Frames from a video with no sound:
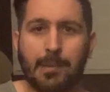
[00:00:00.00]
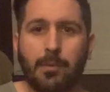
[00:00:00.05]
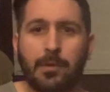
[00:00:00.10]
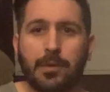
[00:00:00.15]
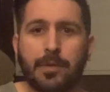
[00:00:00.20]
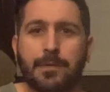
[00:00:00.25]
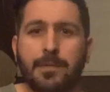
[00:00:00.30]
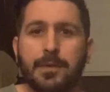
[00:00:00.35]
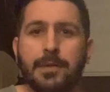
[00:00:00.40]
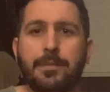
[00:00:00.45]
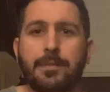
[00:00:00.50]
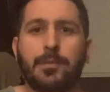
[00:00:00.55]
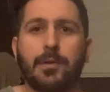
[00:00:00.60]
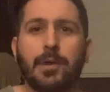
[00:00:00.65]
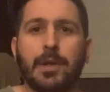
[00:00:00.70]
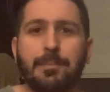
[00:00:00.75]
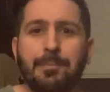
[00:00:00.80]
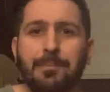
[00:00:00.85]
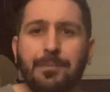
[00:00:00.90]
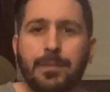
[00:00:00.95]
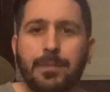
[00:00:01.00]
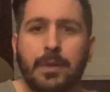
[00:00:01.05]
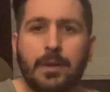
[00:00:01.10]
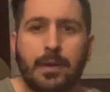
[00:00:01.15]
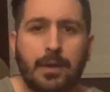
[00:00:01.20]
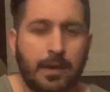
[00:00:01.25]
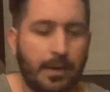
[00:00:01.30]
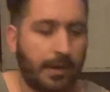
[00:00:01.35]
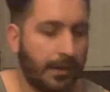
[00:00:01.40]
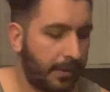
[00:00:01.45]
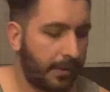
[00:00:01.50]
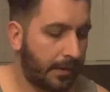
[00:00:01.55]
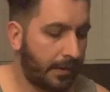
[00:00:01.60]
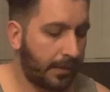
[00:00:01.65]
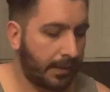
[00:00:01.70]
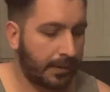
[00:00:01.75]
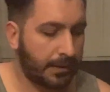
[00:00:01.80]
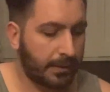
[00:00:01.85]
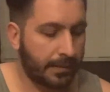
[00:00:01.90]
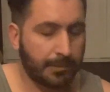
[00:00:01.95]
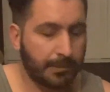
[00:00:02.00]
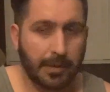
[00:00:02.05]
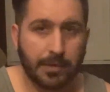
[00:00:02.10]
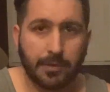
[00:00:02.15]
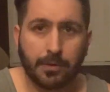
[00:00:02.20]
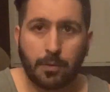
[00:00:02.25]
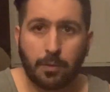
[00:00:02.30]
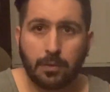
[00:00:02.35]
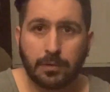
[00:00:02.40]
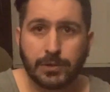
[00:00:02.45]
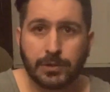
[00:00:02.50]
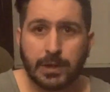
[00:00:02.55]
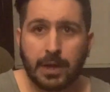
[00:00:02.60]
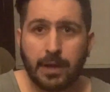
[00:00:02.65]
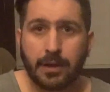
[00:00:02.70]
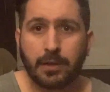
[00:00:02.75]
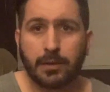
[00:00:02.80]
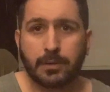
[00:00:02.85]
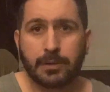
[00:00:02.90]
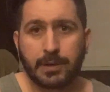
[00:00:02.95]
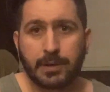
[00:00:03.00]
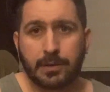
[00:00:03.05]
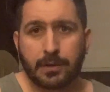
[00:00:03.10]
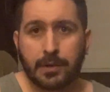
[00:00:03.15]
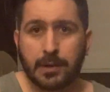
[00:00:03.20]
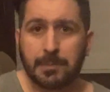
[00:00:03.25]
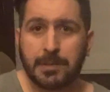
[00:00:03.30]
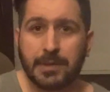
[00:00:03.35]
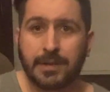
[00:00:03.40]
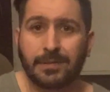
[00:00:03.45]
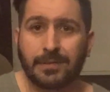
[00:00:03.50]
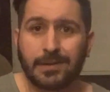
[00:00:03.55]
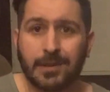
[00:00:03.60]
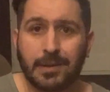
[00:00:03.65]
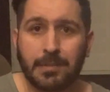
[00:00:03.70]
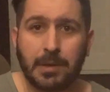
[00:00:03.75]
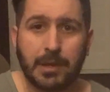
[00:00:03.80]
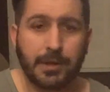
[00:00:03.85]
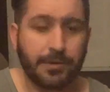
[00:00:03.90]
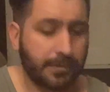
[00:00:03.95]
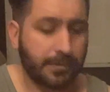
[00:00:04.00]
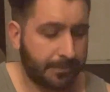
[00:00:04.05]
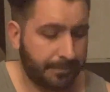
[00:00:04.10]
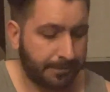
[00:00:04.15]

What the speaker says: on the 5th fret. Now the chords you gotta know here are gonna be a C major,